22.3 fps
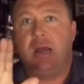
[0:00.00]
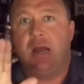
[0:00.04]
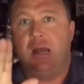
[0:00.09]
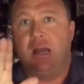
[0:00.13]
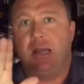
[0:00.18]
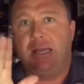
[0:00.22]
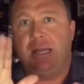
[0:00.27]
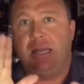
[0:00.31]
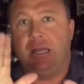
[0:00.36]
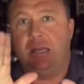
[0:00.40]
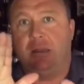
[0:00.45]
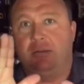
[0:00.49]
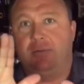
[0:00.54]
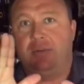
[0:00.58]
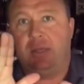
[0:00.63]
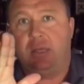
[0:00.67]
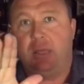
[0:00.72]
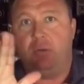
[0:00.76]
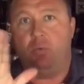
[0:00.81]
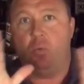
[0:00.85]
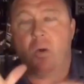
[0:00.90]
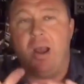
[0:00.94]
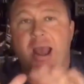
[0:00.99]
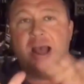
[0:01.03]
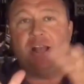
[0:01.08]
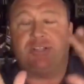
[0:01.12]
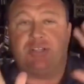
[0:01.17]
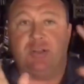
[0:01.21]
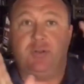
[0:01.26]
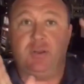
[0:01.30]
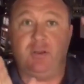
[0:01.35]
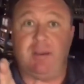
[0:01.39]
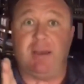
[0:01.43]
in the west.
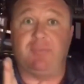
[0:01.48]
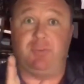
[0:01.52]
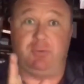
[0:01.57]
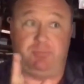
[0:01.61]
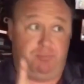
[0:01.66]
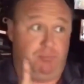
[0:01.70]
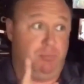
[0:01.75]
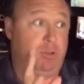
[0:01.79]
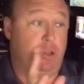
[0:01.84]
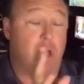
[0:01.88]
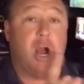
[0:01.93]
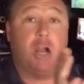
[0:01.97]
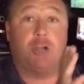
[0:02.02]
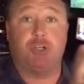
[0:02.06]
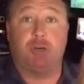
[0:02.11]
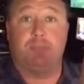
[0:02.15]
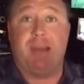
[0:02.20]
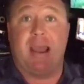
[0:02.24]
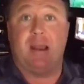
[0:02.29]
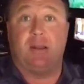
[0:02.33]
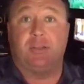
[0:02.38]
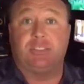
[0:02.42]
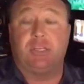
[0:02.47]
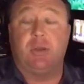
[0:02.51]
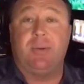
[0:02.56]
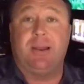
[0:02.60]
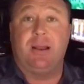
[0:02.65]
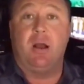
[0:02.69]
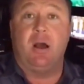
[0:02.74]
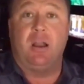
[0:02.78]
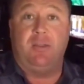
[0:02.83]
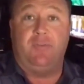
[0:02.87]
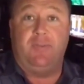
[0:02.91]
And then you've got the larger battles going
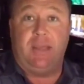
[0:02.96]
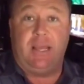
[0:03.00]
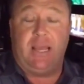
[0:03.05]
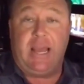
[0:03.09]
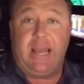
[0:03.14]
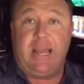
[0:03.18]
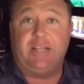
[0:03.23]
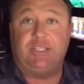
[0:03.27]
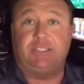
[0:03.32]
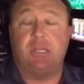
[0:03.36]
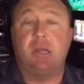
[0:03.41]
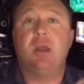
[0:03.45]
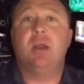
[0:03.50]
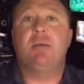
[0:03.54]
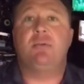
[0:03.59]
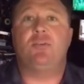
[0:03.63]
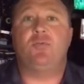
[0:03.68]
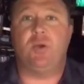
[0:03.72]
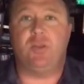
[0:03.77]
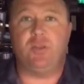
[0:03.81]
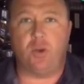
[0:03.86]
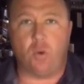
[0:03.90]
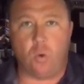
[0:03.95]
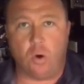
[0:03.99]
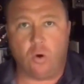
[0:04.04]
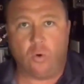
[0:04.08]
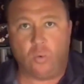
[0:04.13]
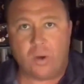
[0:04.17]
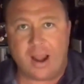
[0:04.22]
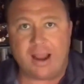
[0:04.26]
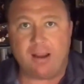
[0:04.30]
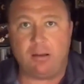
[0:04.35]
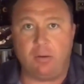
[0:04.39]
on in the east between the, quote,
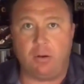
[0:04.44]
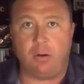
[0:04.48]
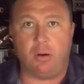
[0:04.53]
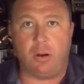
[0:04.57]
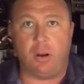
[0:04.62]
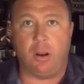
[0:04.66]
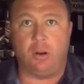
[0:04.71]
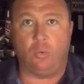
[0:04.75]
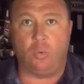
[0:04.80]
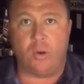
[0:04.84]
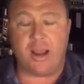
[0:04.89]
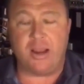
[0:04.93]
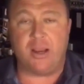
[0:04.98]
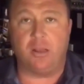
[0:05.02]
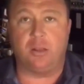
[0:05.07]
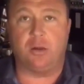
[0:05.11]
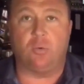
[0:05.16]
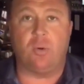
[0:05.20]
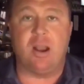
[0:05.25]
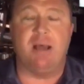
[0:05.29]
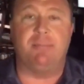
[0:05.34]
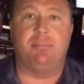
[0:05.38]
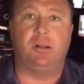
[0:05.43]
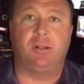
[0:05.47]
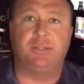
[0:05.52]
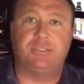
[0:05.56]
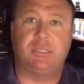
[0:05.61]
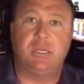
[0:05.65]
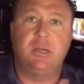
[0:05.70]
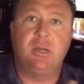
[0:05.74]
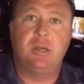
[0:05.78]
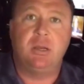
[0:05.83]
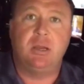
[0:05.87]
regular rebels
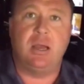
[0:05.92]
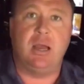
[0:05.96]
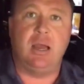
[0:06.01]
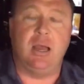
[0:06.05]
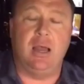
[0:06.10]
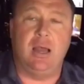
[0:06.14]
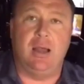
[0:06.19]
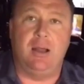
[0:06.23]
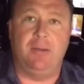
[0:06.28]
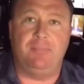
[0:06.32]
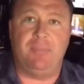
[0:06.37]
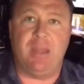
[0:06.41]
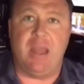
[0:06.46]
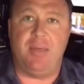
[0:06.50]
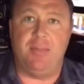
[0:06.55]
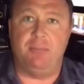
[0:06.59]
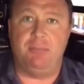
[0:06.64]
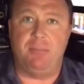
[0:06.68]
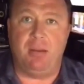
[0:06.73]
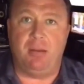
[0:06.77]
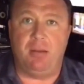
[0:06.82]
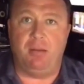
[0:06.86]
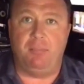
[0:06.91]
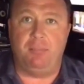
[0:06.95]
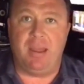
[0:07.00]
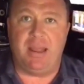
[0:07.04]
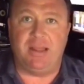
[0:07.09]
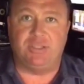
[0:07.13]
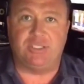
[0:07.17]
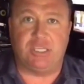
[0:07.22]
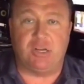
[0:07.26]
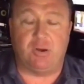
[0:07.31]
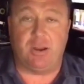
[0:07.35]
and the
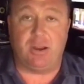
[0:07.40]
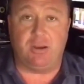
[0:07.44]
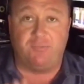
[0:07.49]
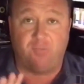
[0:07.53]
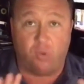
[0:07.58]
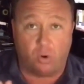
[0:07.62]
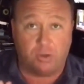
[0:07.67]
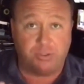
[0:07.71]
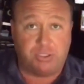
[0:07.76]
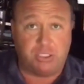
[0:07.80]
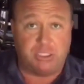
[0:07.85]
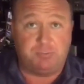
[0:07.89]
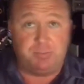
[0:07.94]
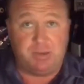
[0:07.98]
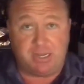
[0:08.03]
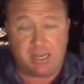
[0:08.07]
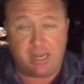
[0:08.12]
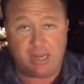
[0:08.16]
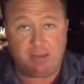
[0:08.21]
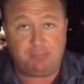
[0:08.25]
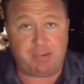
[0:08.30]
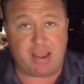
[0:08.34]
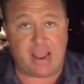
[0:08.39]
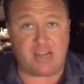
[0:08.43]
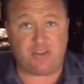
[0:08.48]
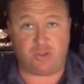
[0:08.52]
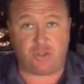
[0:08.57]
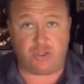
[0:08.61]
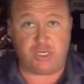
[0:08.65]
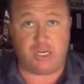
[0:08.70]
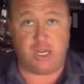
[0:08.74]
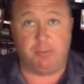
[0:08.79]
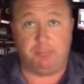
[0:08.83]
main Syrian forces. But getting past the
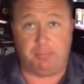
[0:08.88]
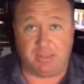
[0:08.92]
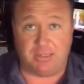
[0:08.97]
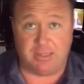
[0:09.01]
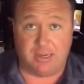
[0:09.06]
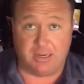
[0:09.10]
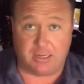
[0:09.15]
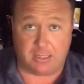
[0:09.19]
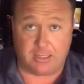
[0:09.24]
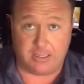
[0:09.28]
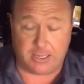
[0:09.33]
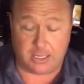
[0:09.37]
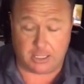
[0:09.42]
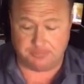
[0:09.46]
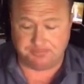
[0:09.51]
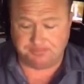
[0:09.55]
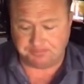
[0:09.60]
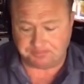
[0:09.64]
geopolitical here,